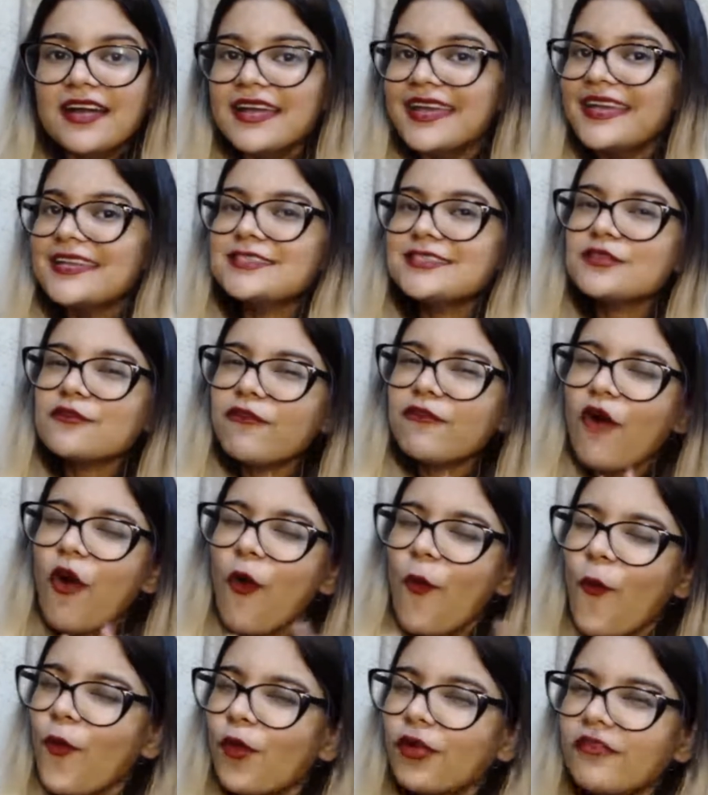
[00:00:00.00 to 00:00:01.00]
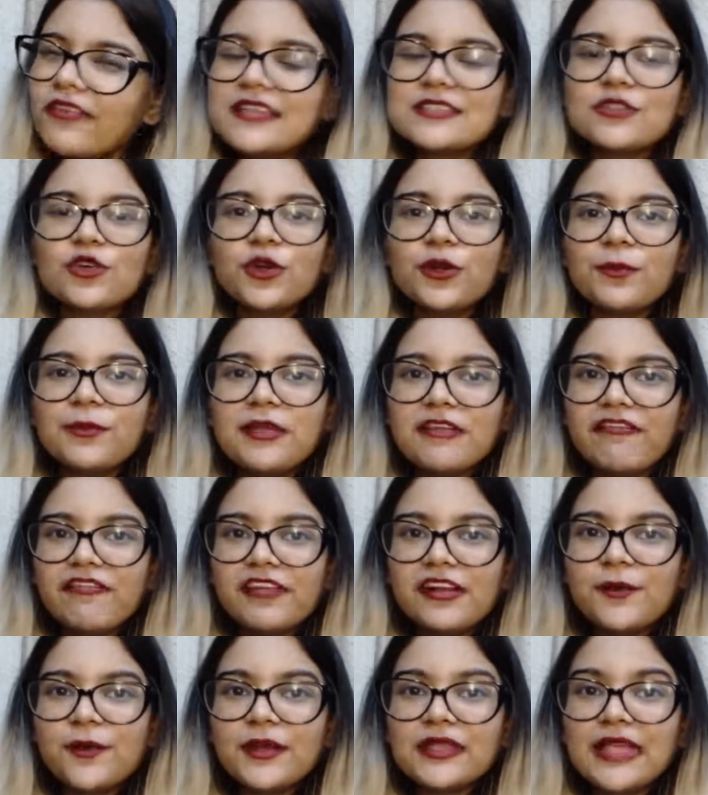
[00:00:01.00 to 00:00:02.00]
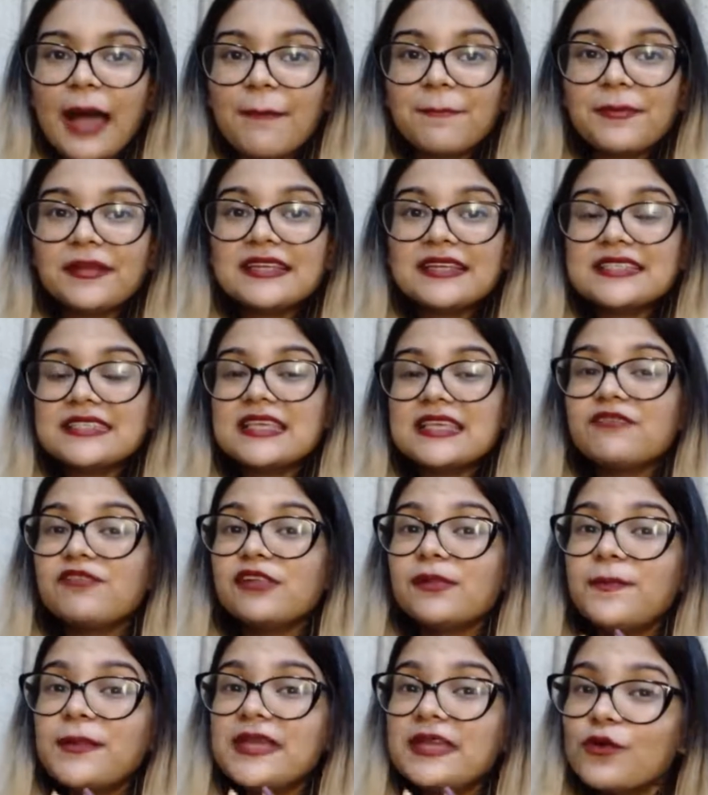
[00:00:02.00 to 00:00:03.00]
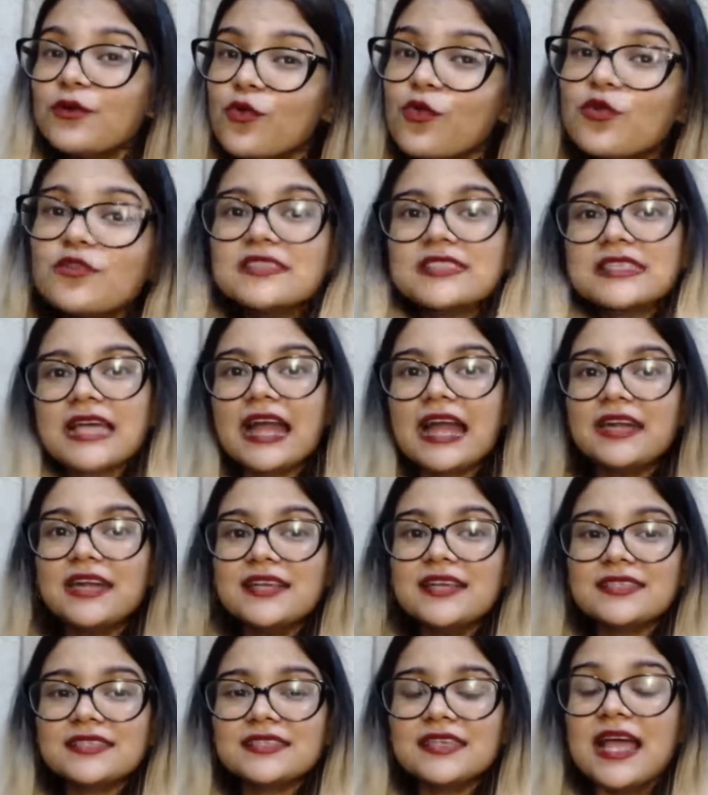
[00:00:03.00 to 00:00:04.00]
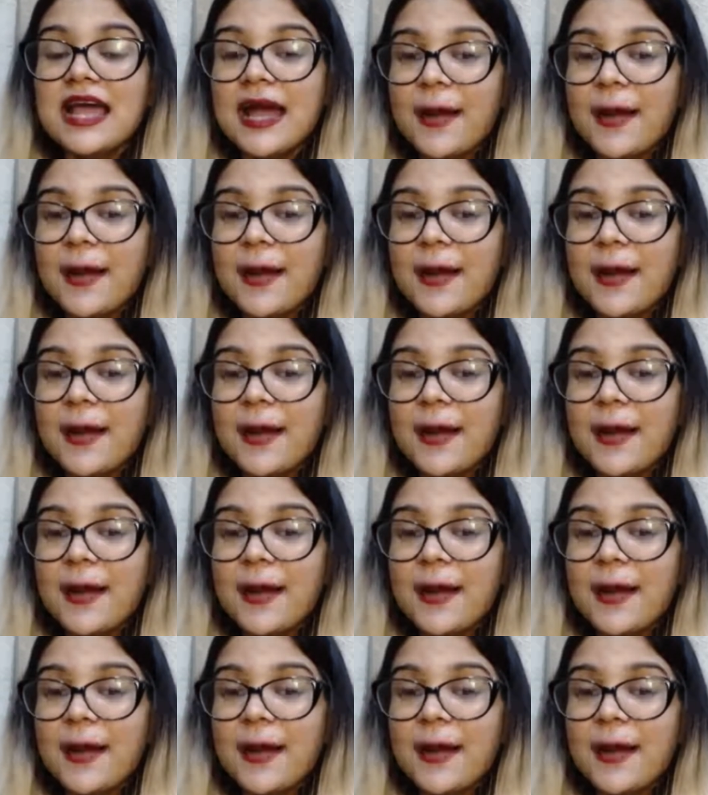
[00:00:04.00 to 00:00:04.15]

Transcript: It's always going to be filled with happiness. There will be no sadness.